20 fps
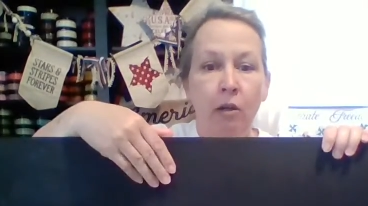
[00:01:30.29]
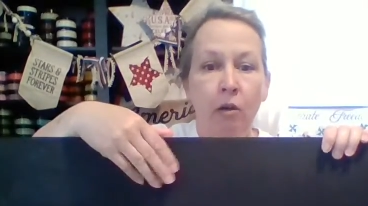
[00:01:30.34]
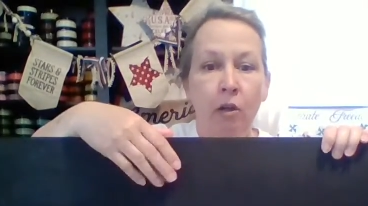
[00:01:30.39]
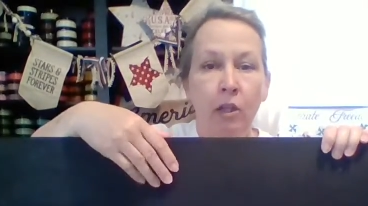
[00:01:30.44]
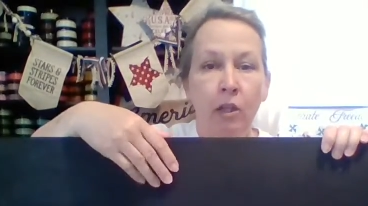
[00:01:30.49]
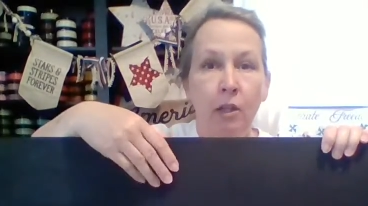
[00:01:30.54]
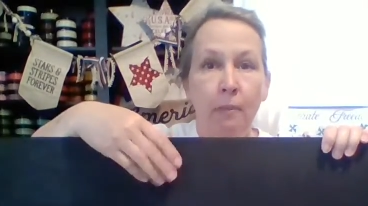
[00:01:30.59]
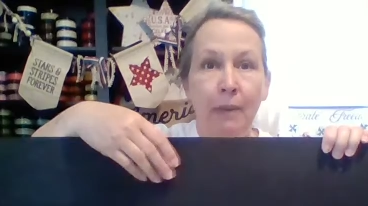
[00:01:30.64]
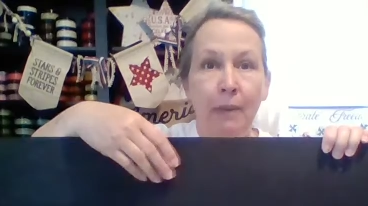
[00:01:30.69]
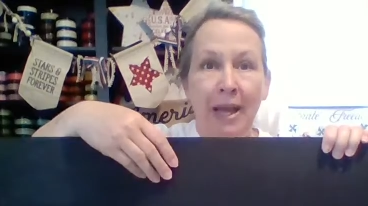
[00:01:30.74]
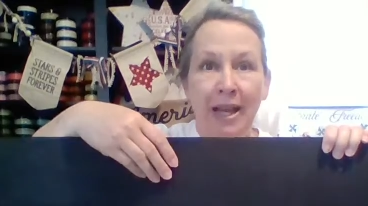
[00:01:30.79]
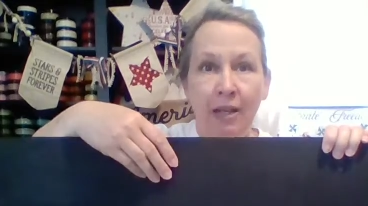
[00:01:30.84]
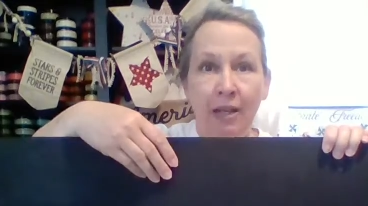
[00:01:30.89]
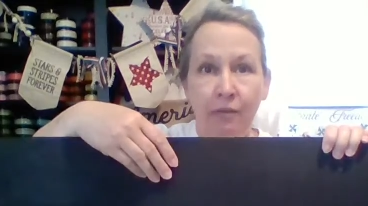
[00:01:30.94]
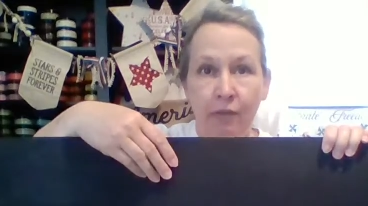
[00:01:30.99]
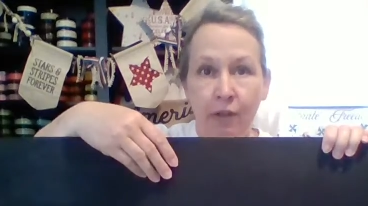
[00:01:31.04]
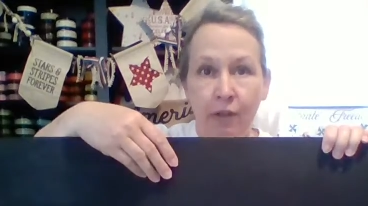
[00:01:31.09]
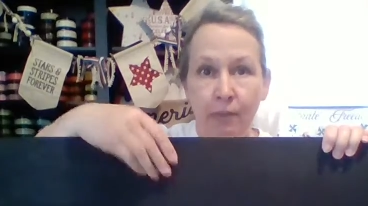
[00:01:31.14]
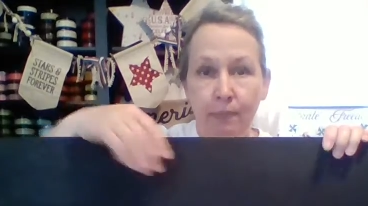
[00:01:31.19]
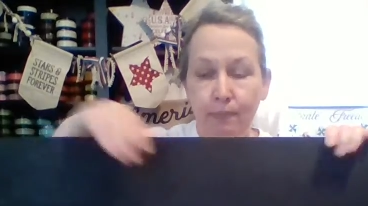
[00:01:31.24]
on the back
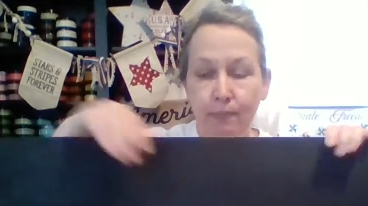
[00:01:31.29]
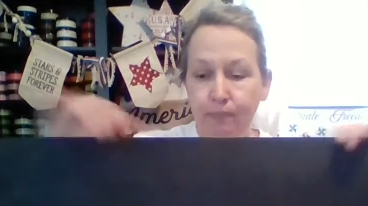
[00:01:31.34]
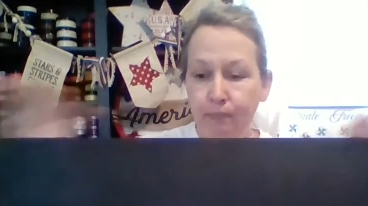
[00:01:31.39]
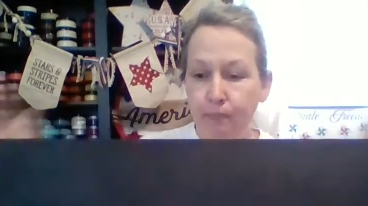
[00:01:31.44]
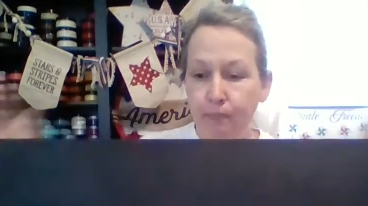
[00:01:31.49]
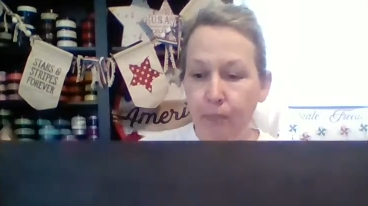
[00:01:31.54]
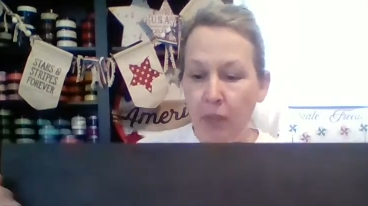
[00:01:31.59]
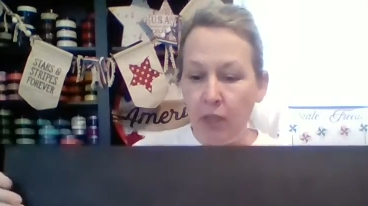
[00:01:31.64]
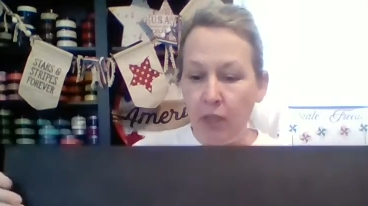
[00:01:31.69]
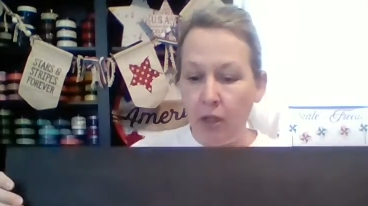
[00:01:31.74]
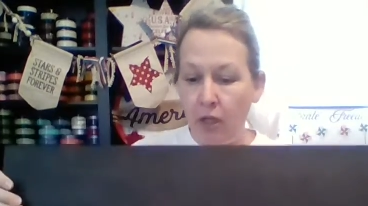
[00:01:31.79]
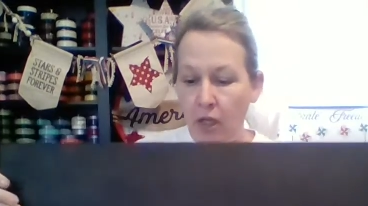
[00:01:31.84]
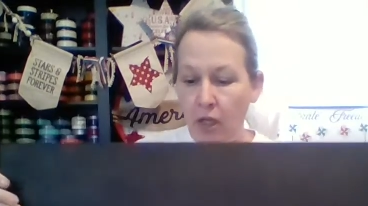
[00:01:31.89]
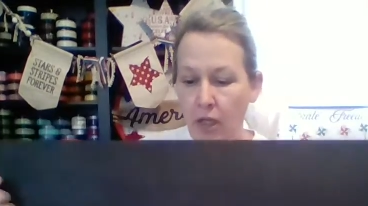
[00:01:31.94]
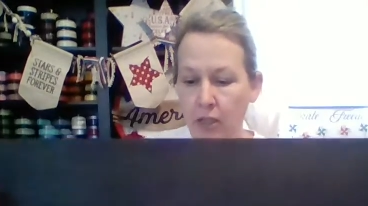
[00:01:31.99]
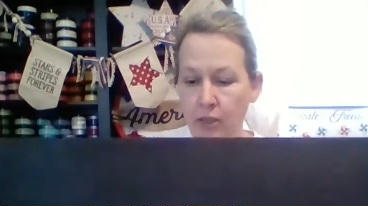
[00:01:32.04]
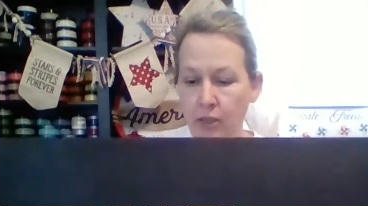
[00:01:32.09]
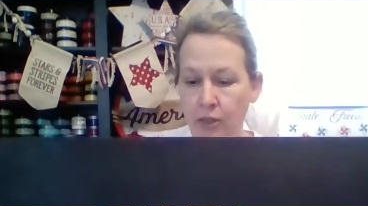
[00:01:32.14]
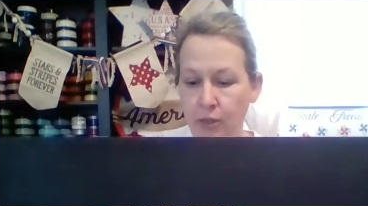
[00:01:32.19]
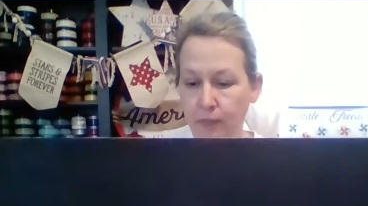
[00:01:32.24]
of it
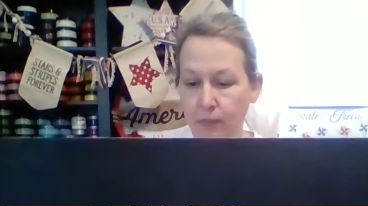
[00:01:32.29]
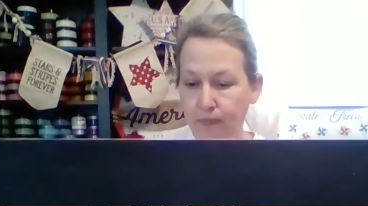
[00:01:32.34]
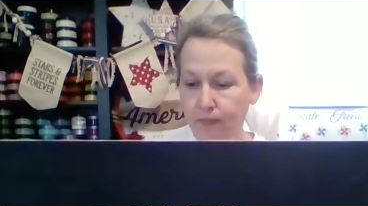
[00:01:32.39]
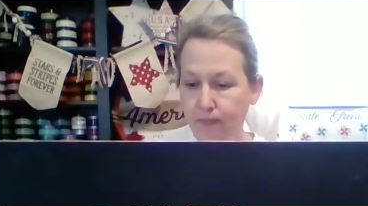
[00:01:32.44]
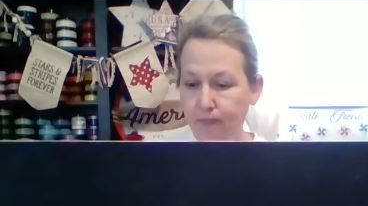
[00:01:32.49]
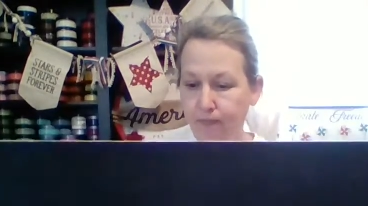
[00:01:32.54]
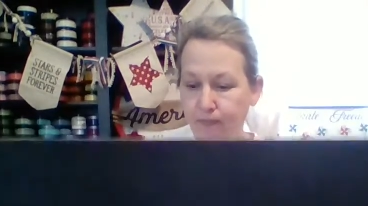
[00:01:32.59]
because